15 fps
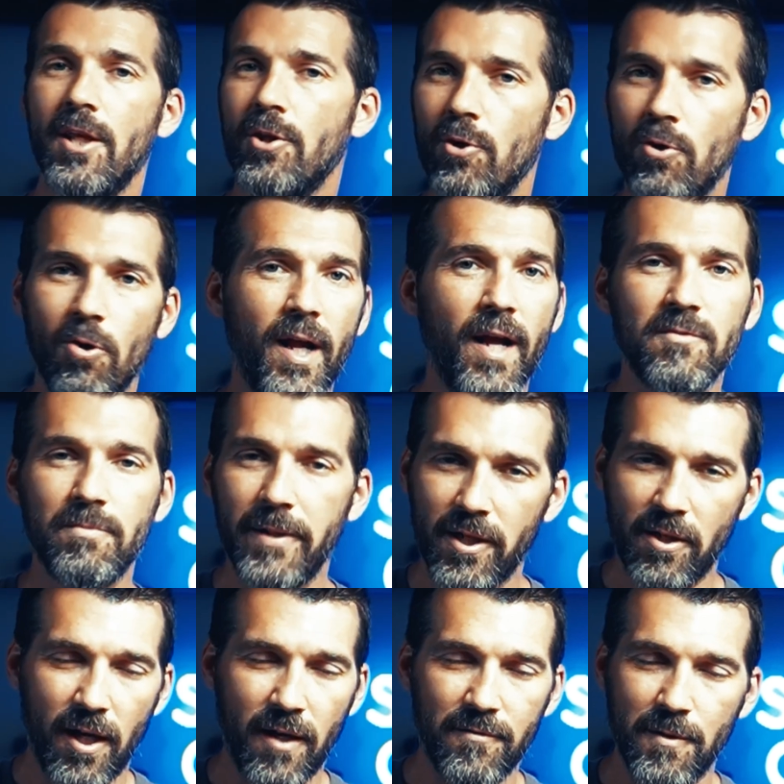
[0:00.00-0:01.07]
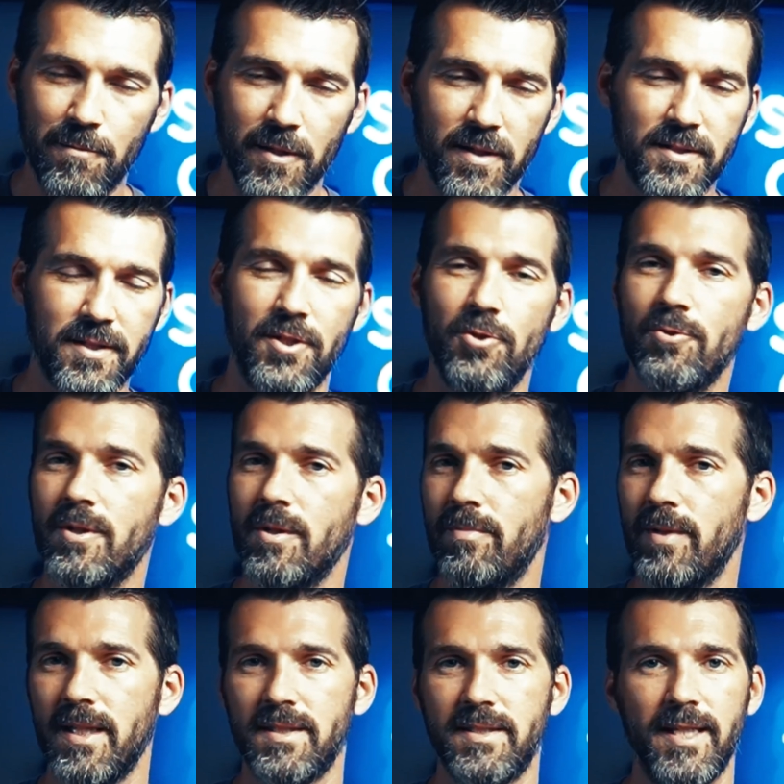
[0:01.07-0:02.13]
You don't have to be a coffee person. You could
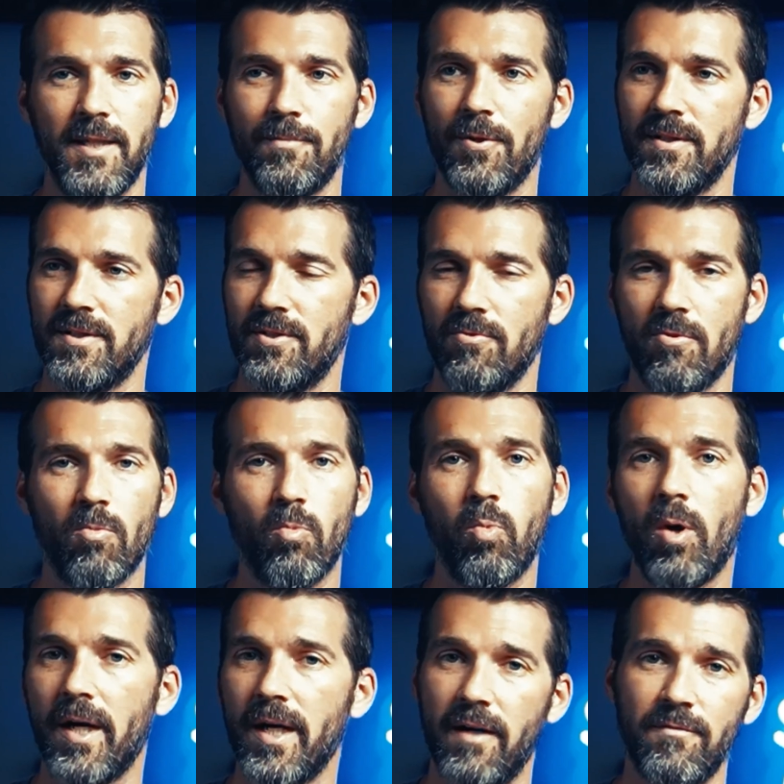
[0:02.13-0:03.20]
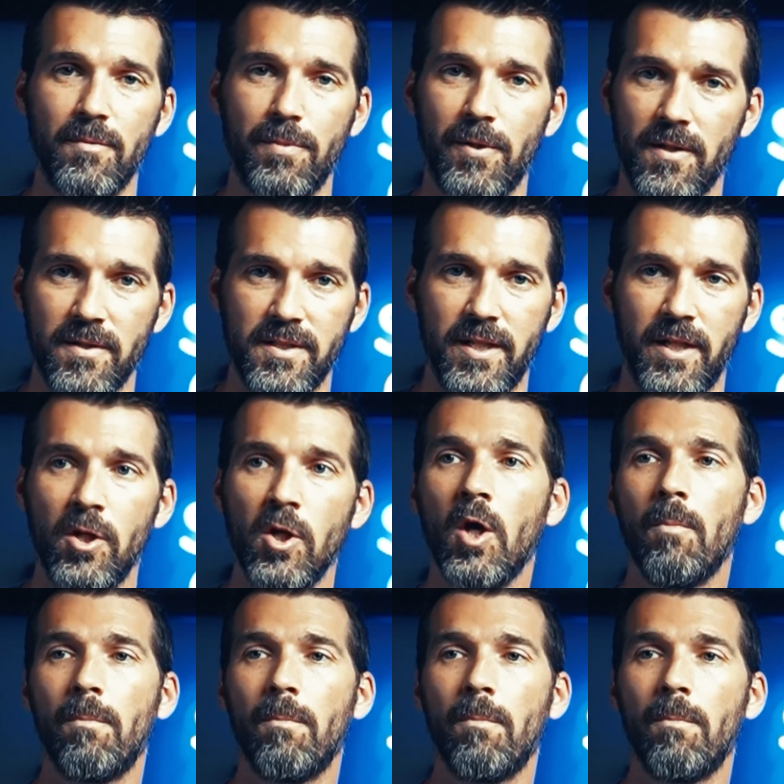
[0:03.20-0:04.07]
be a tea person or whatever person.